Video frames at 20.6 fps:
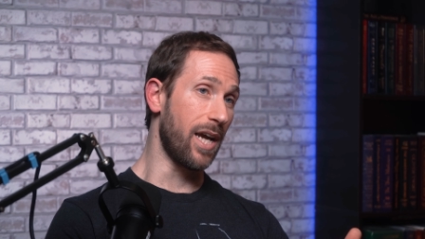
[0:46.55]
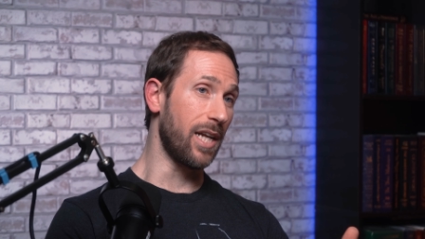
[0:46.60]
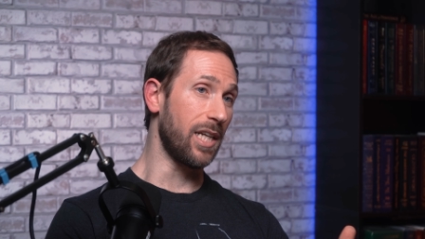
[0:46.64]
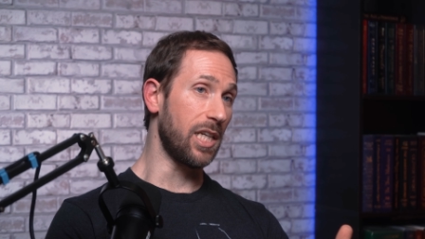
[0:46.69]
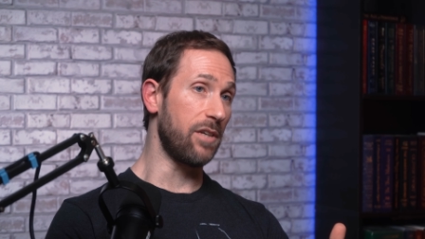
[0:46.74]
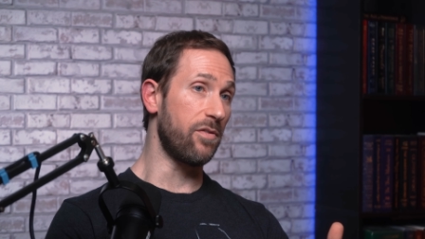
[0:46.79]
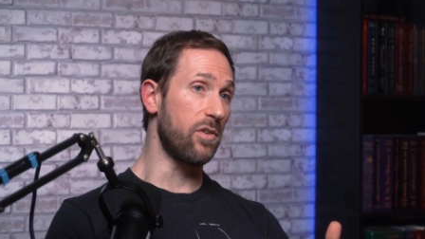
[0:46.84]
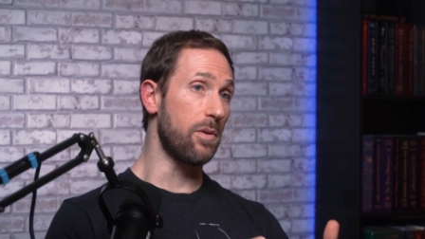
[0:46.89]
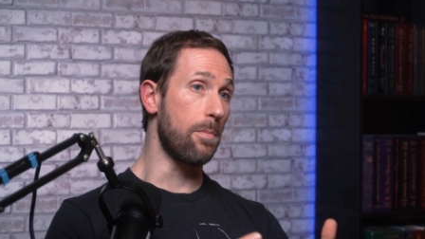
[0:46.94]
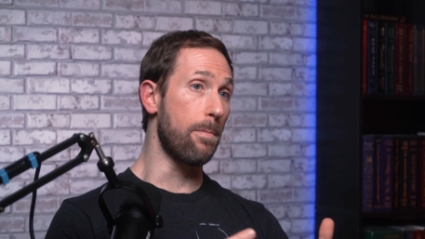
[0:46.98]

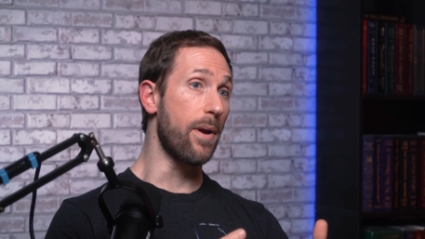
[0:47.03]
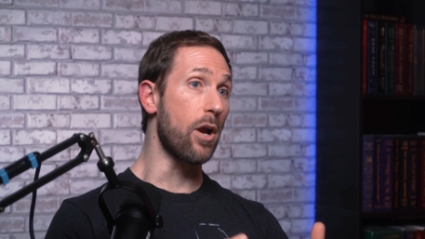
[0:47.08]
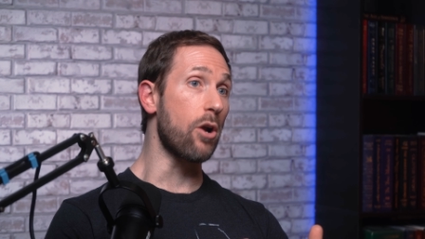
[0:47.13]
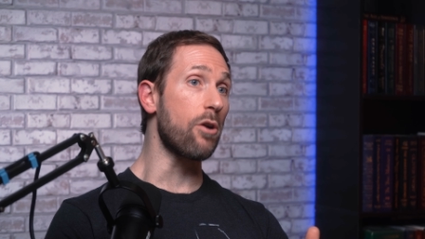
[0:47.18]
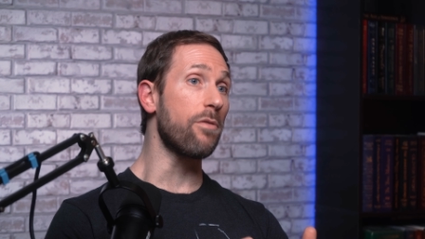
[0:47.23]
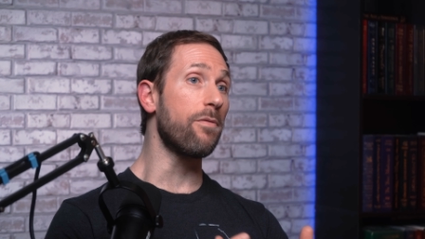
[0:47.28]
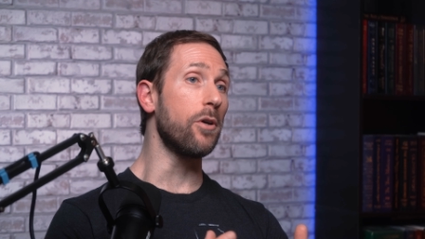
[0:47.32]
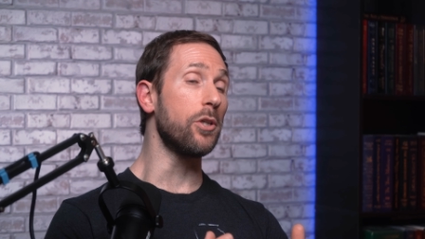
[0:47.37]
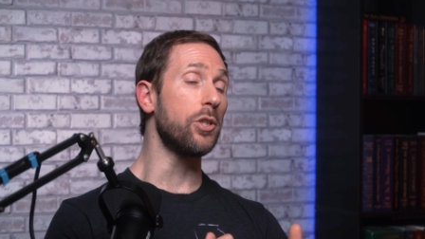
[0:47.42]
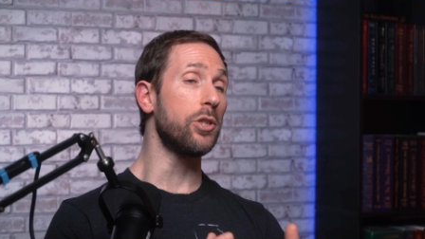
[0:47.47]
even
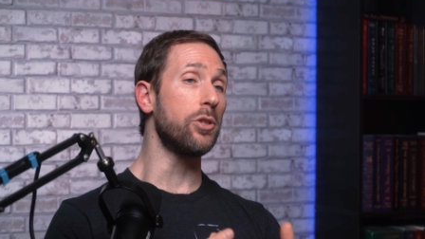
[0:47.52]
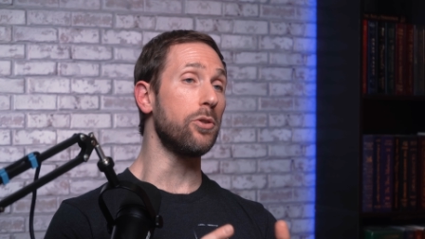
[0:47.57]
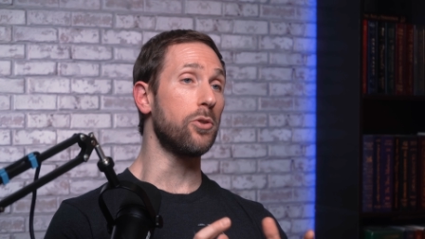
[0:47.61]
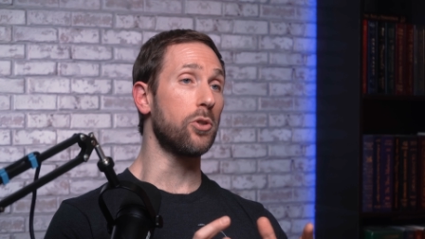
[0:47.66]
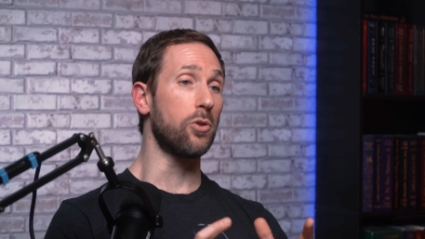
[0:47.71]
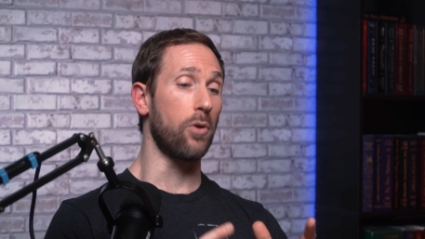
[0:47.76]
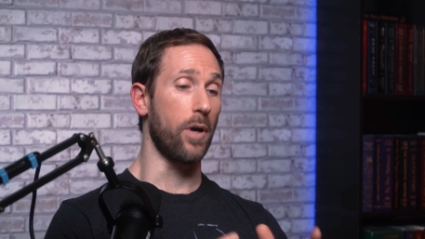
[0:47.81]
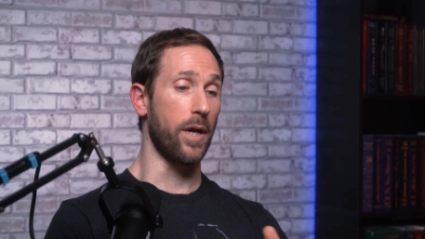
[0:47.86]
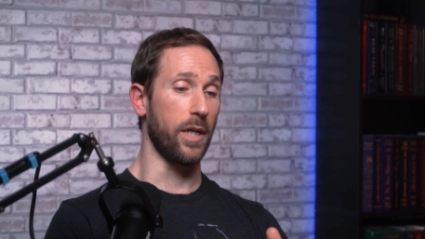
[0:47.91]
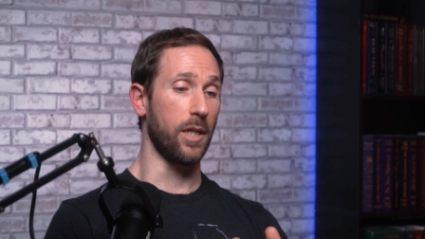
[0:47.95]
barefoot shoe
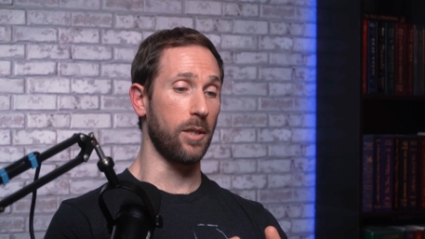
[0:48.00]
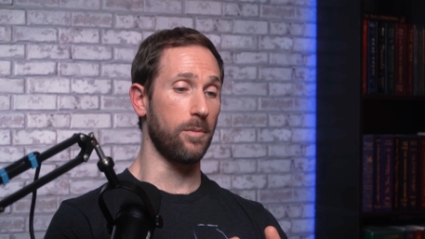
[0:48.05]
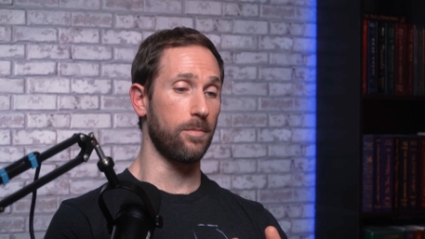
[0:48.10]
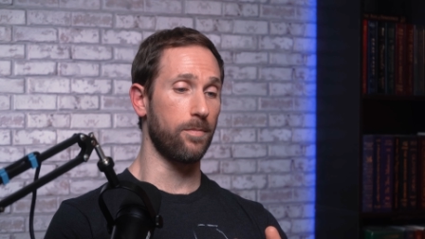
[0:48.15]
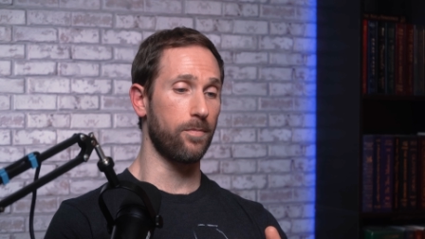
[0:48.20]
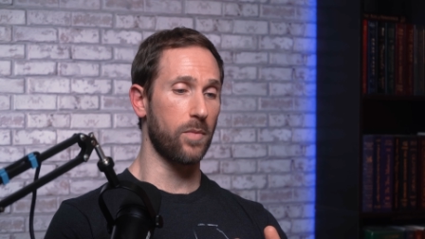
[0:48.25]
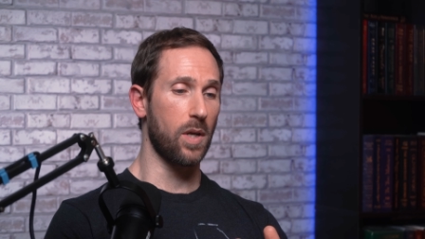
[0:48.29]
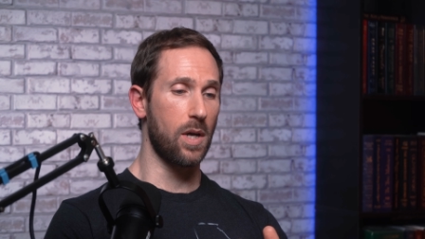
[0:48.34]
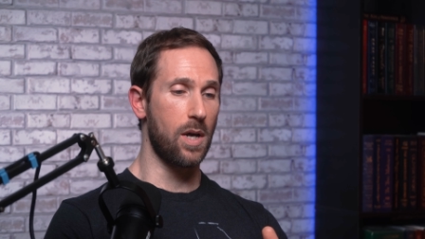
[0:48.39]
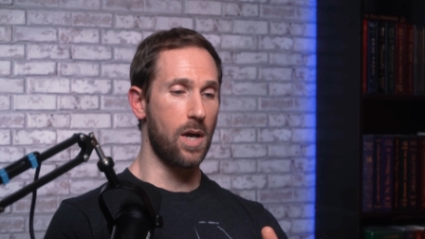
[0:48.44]
training.
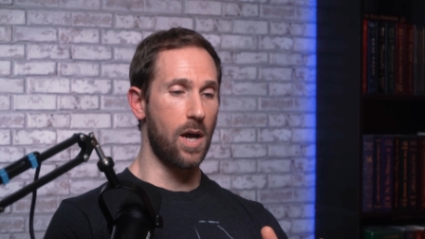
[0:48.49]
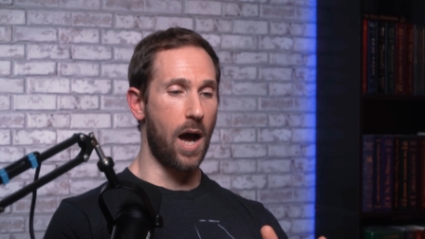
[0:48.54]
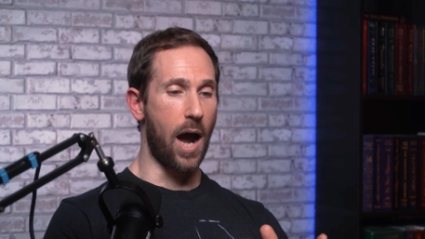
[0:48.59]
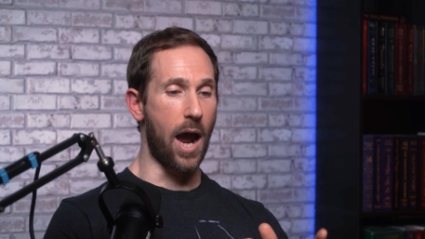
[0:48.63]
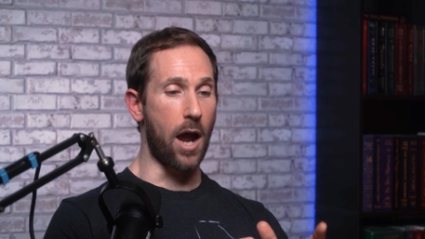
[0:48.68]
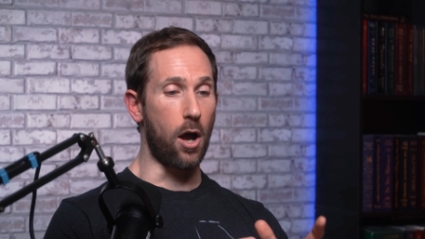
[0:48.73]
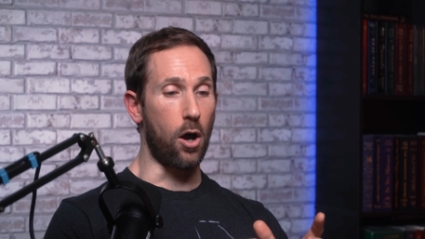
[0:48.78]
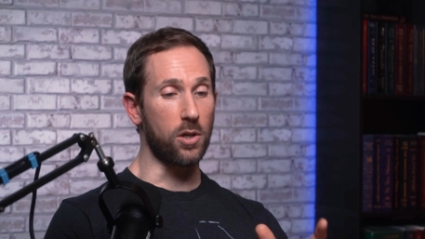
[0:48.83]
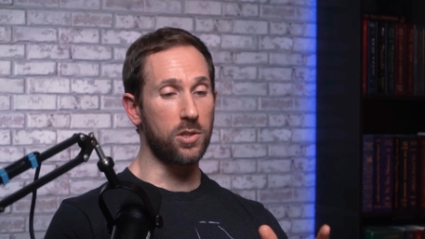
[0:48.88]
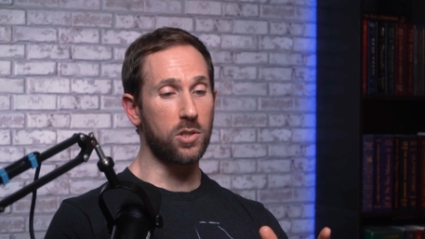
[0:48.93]

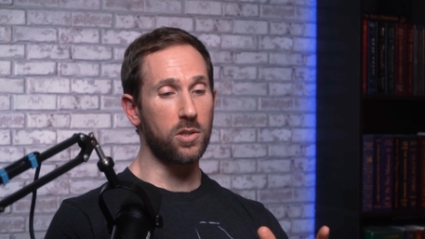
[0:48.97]
I also